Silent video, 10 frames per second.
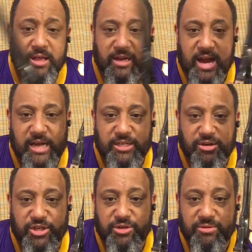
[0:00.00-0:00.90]
the guys that
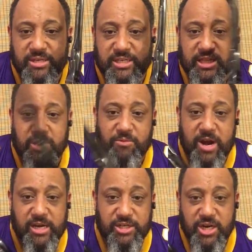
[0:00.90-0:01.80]
are shooting this at the
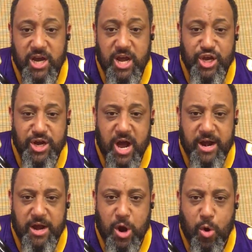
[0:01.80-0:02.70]
range, you're
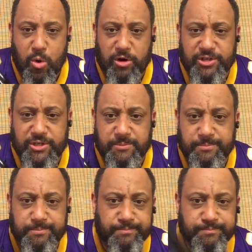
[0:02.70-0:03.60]
not on a horse.
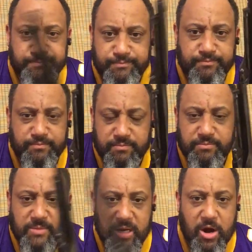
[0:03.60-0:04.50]

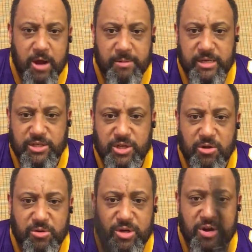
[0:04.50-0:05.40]
You know what I mean?
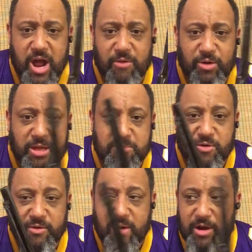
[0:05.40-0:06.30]
So you're not really
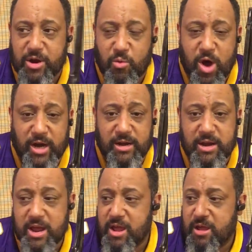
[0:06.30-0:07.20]
moving around. You're
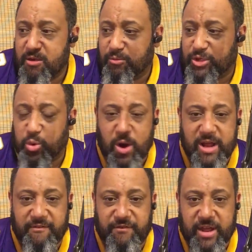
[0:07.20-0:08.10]
walking
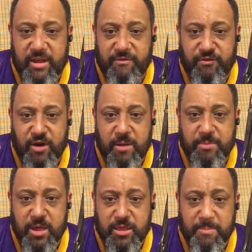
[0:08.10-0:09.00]
20 feet
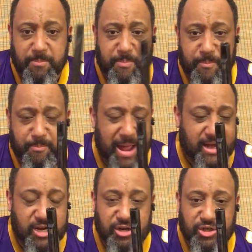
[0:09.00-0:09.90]
from the
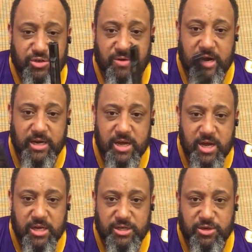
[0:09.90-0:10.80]
back of your truck
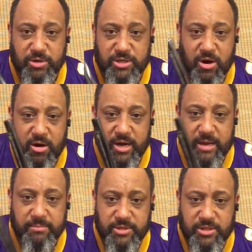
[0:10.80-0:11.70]
to a
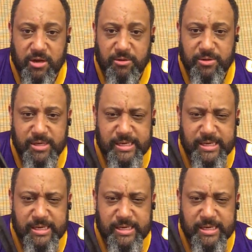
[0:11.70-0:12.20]
target. So